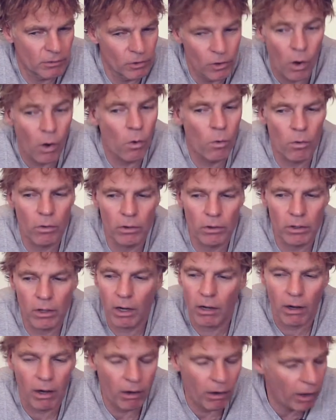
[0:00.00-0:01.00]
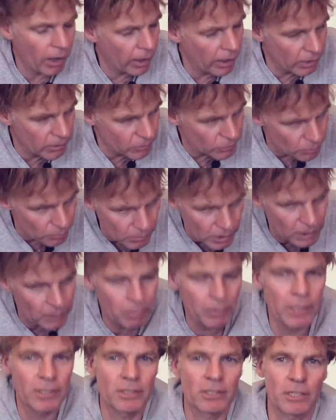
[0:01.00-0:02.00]
go to many
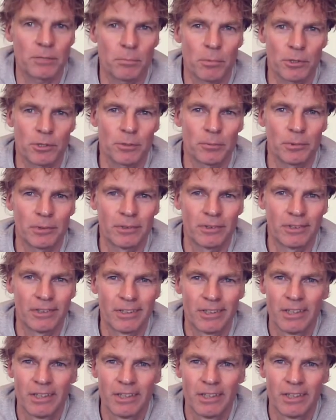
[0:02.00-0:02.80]
places as possible,